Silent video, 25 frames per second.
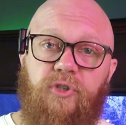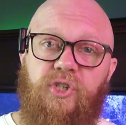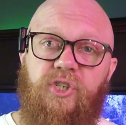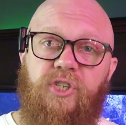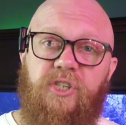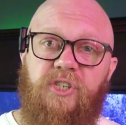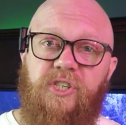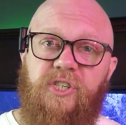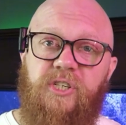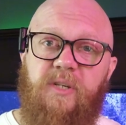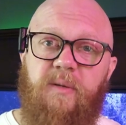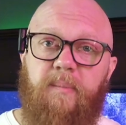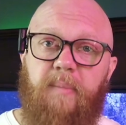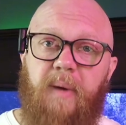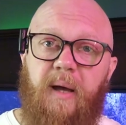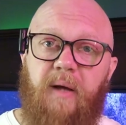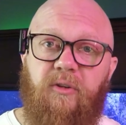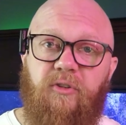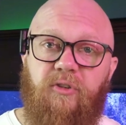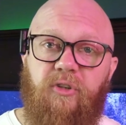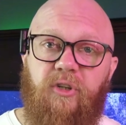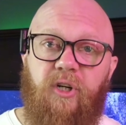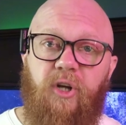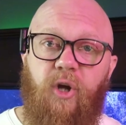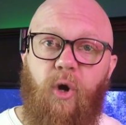are just
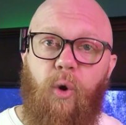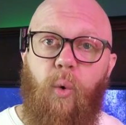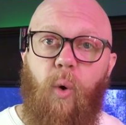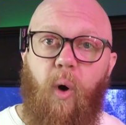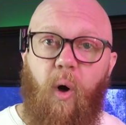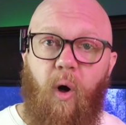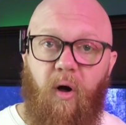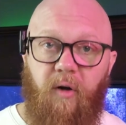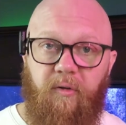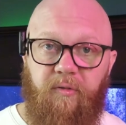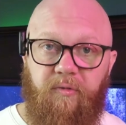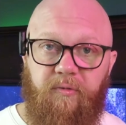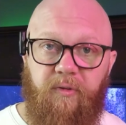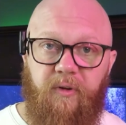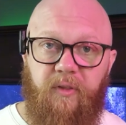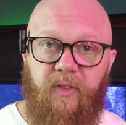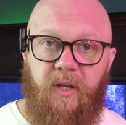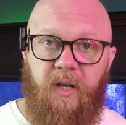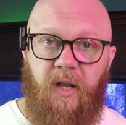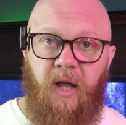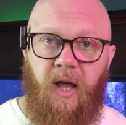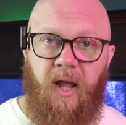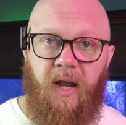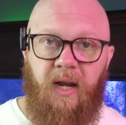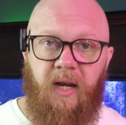about to go off for the
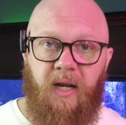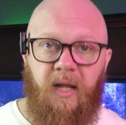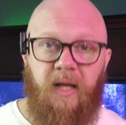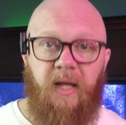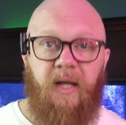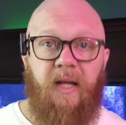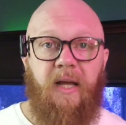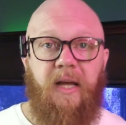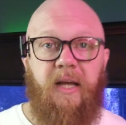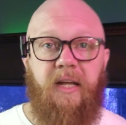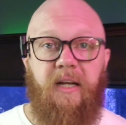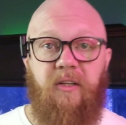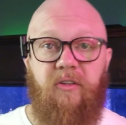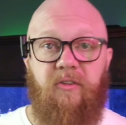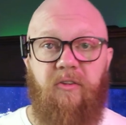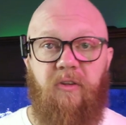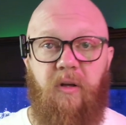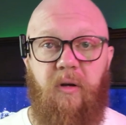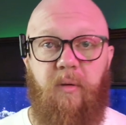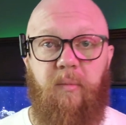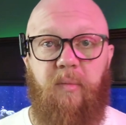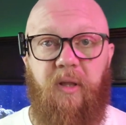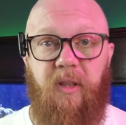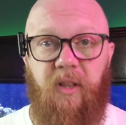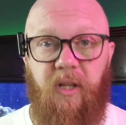night. And it's
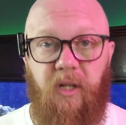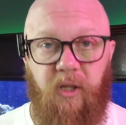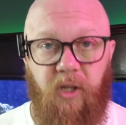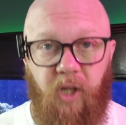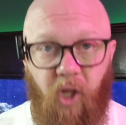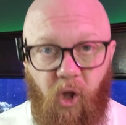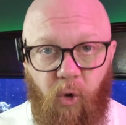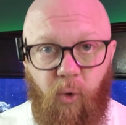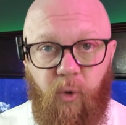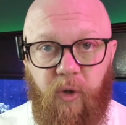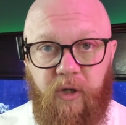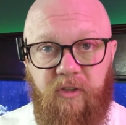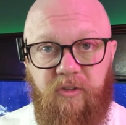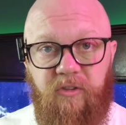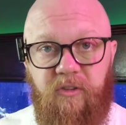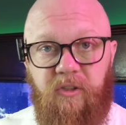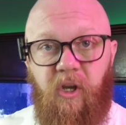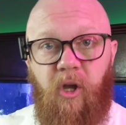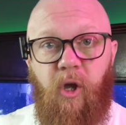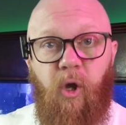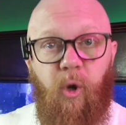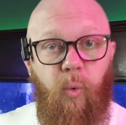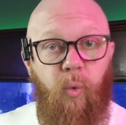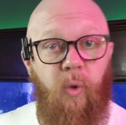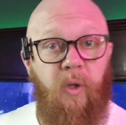going to be the lowest
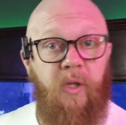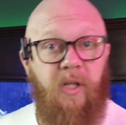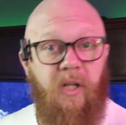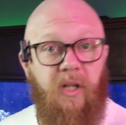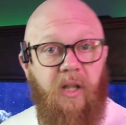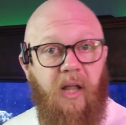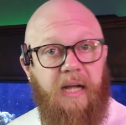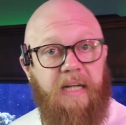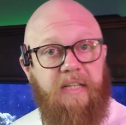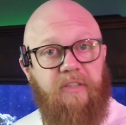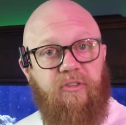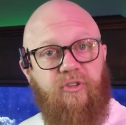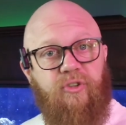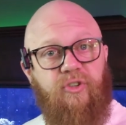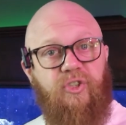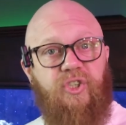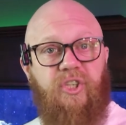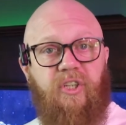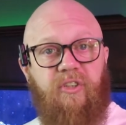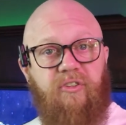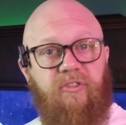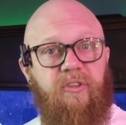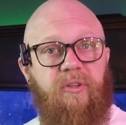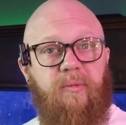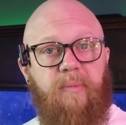when the lights are
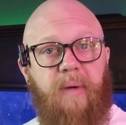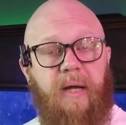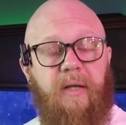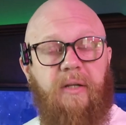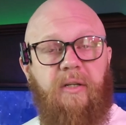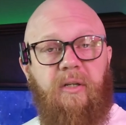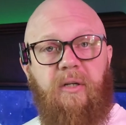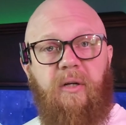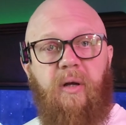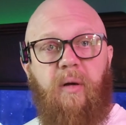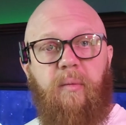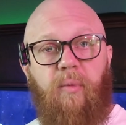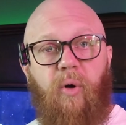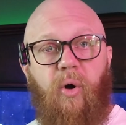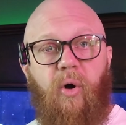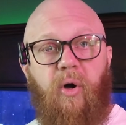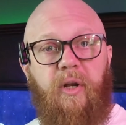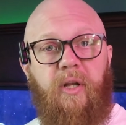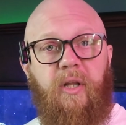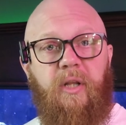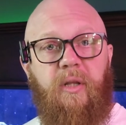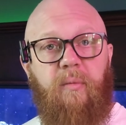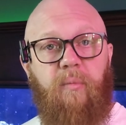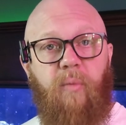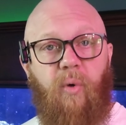just about to come
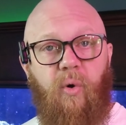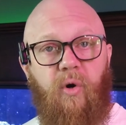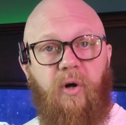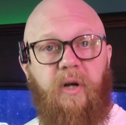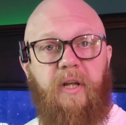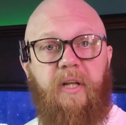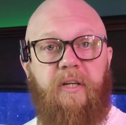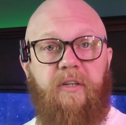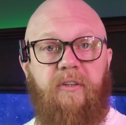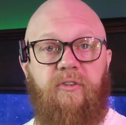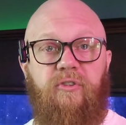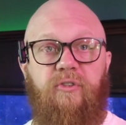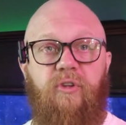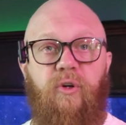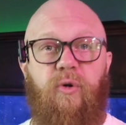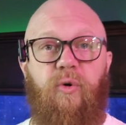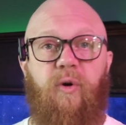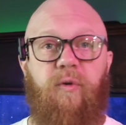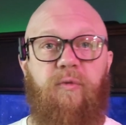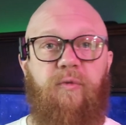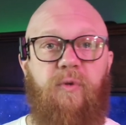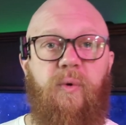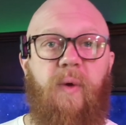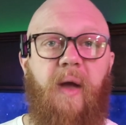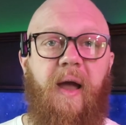on in the morning. So
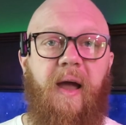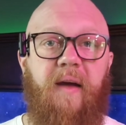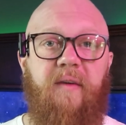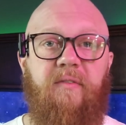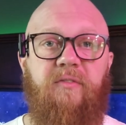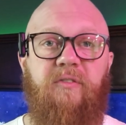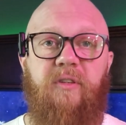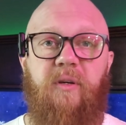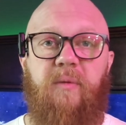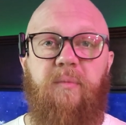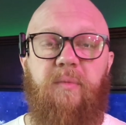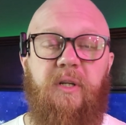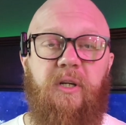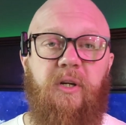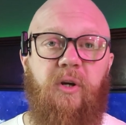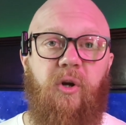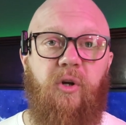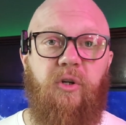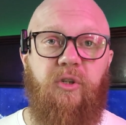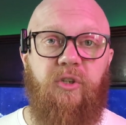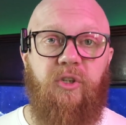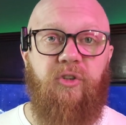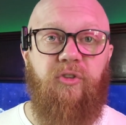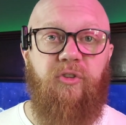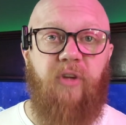if you have something
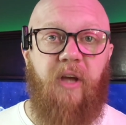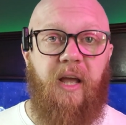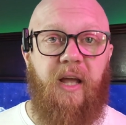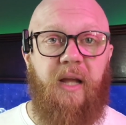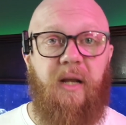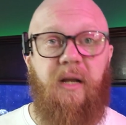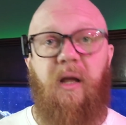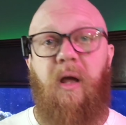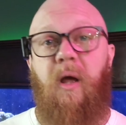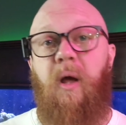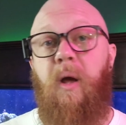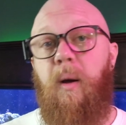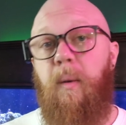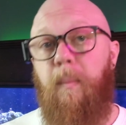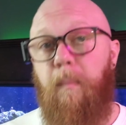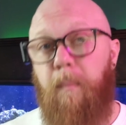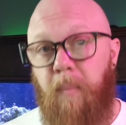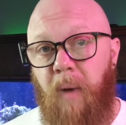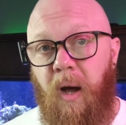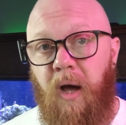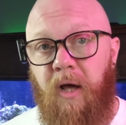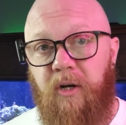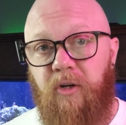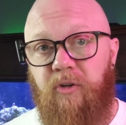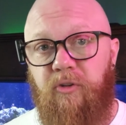on your tank
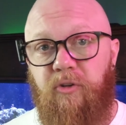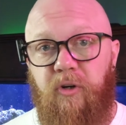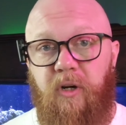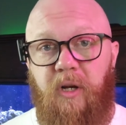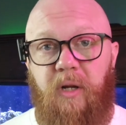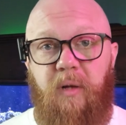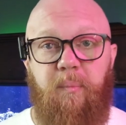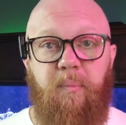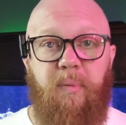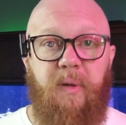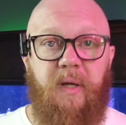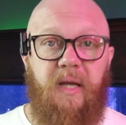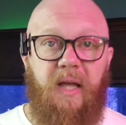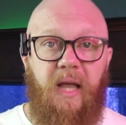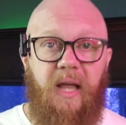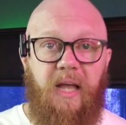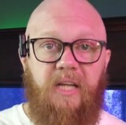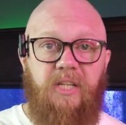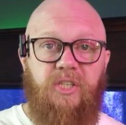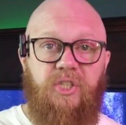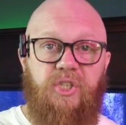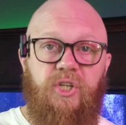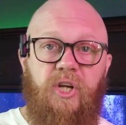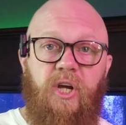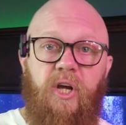monitoring
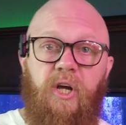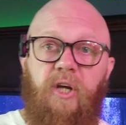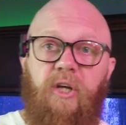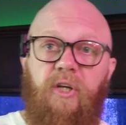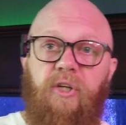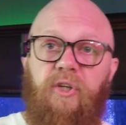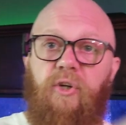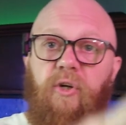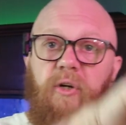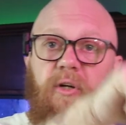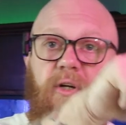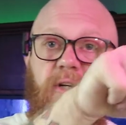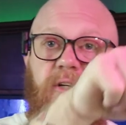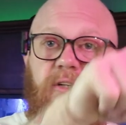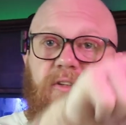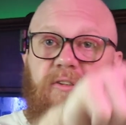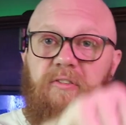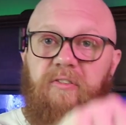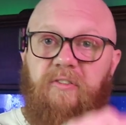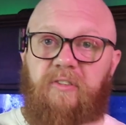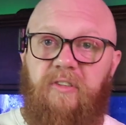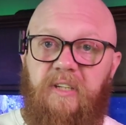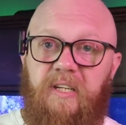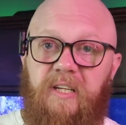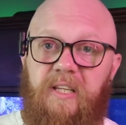pH, you're going to
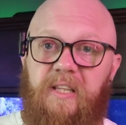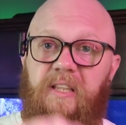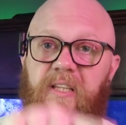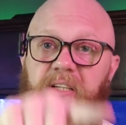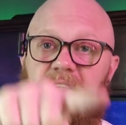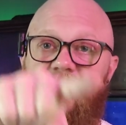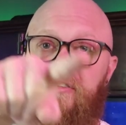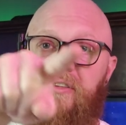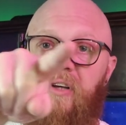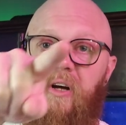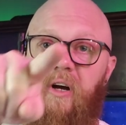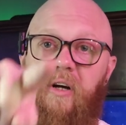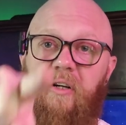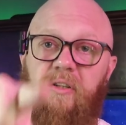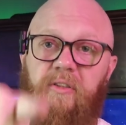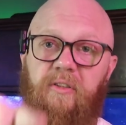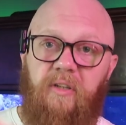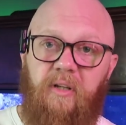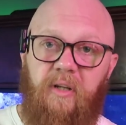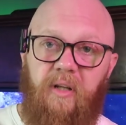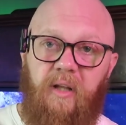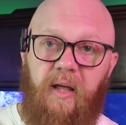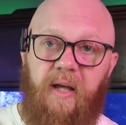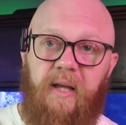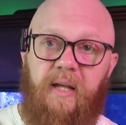see this
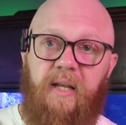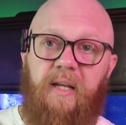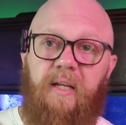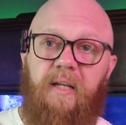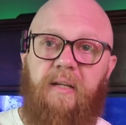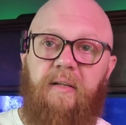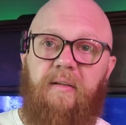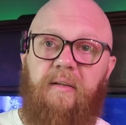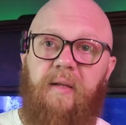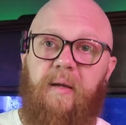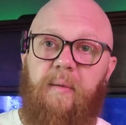undulating